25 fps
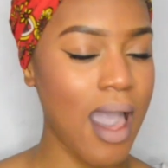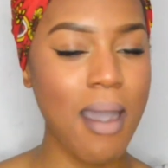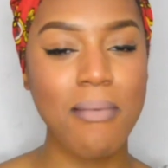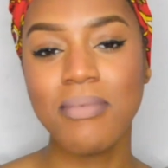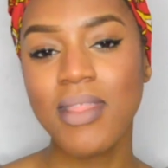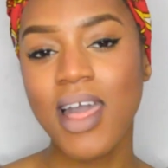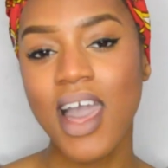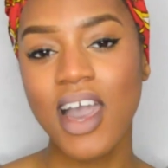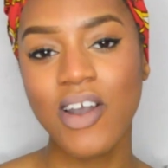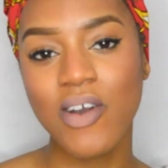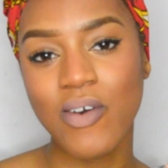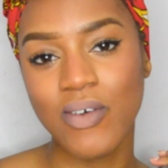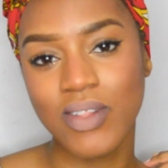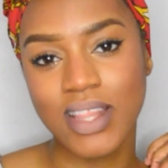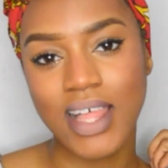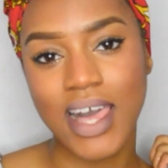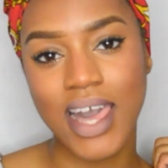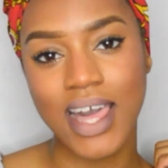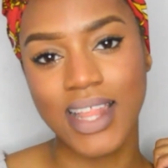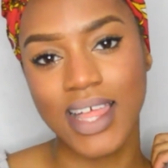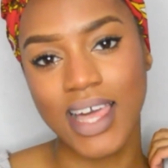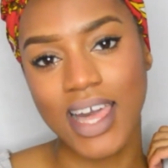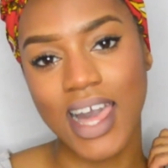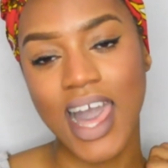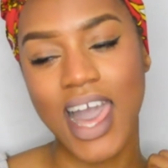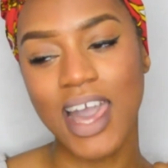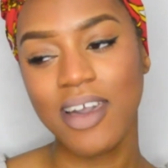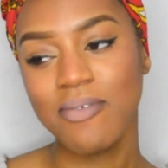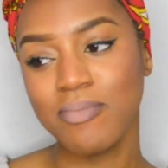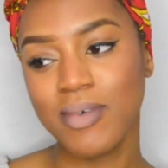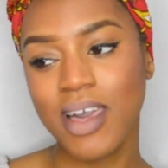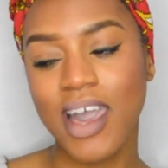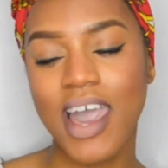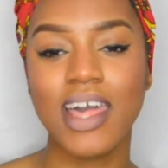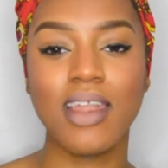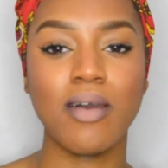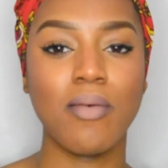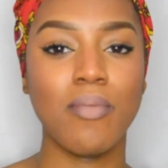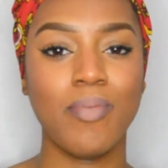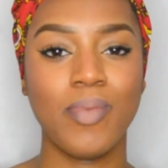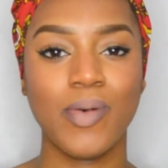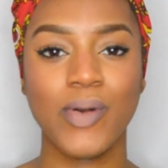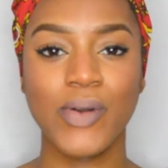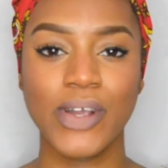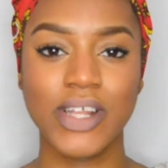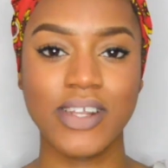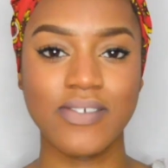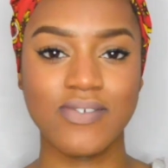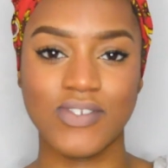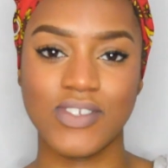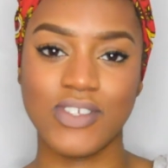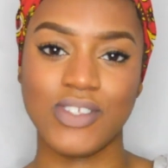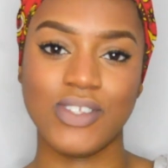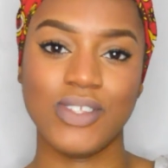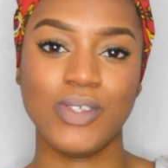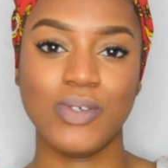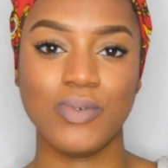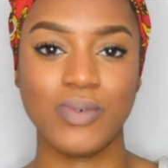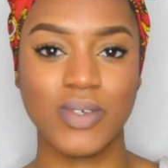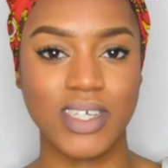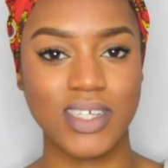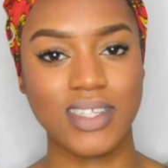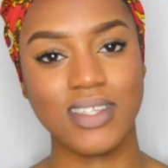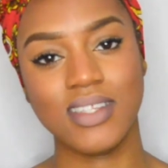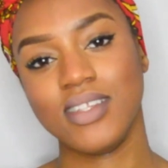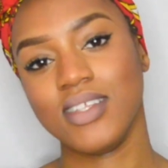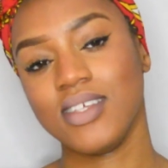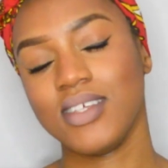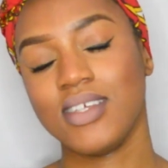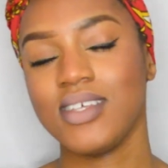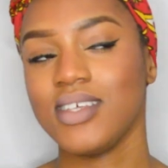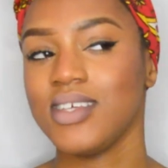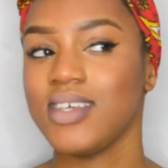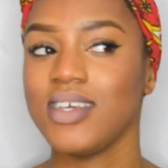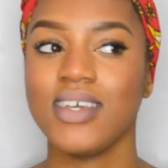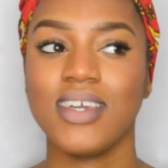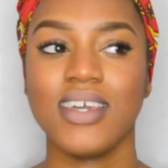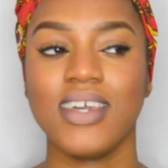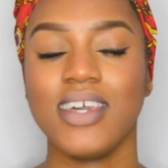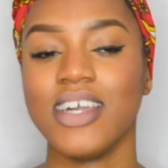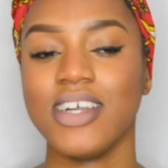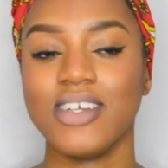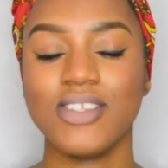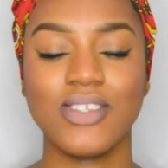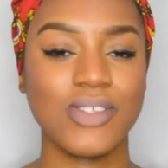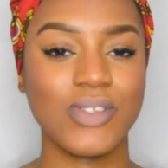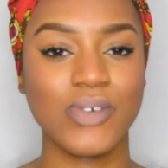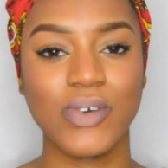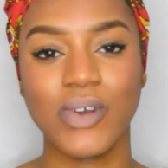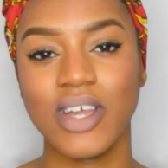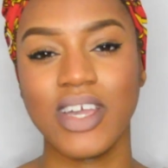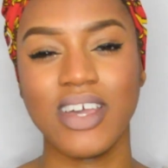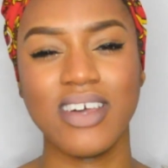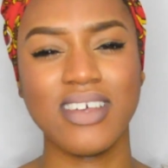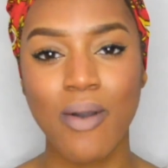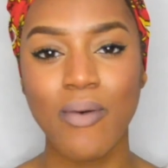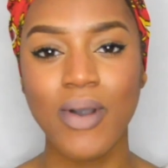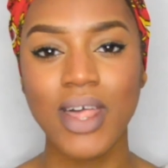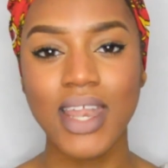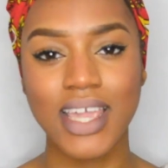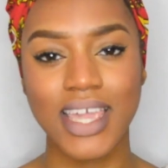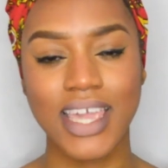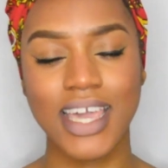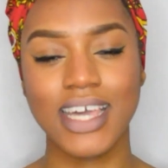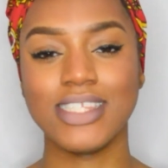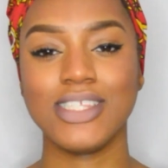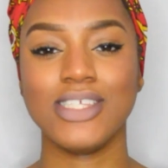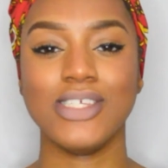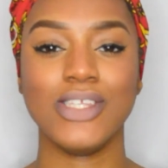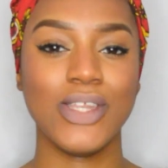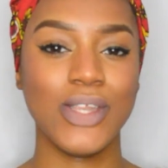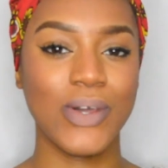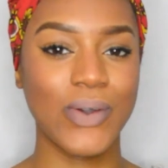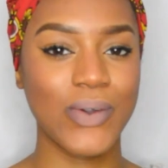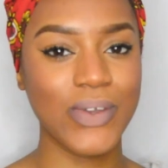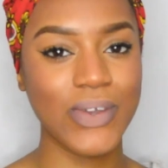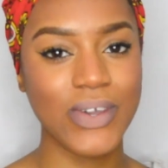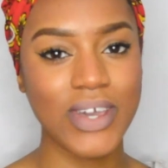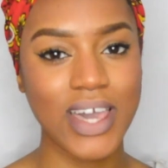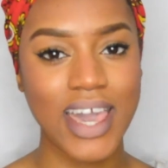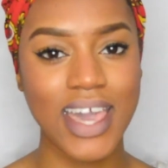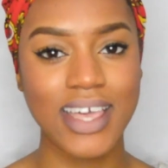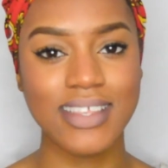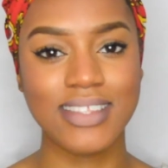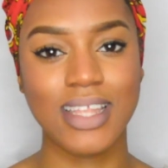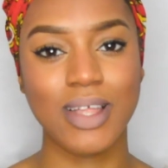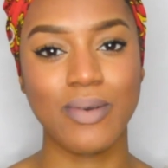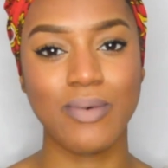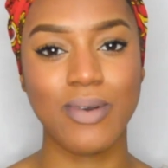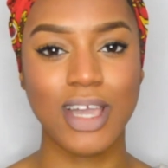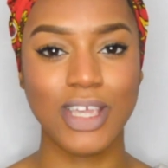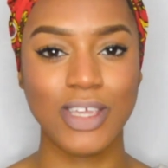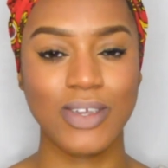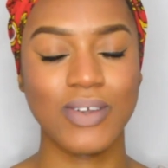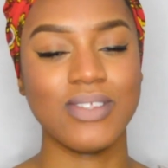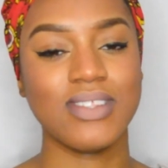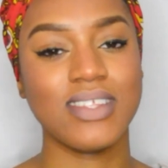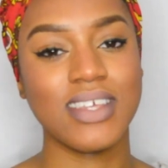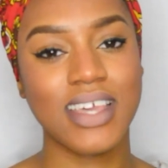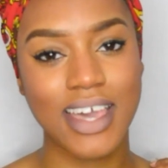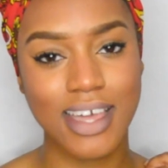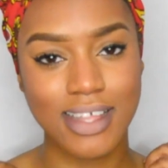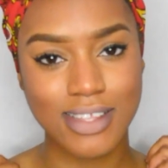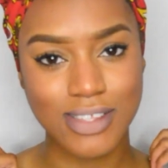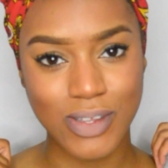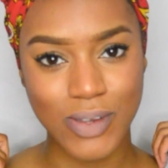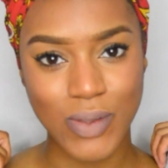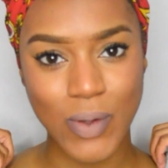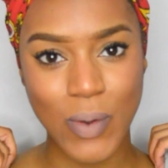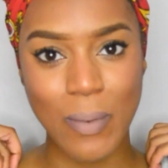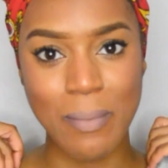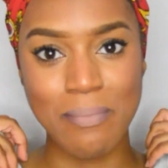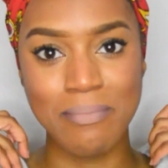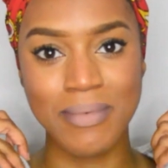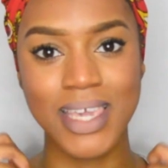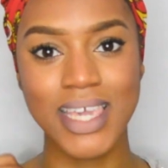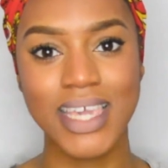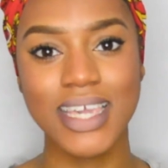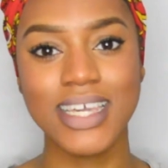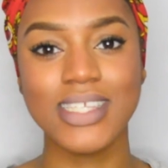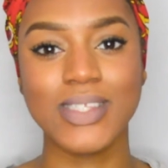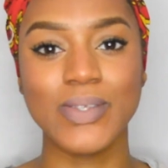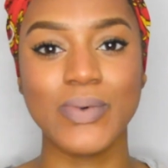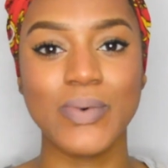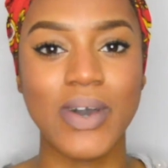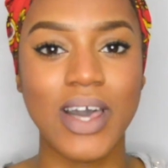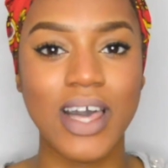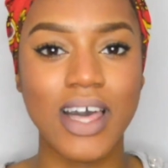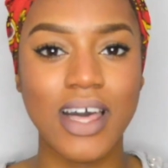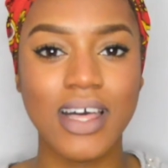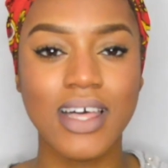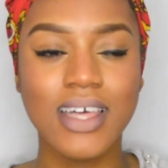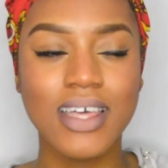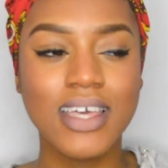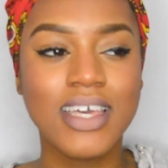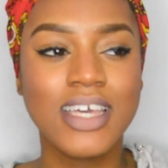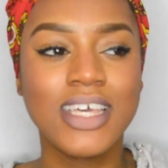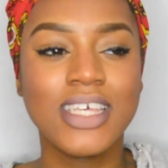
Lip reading: I'm not going to lie, like, I'm kind of bored of just doing hair tutorial. I want to get to know you guys, and I want you to get to know me as well.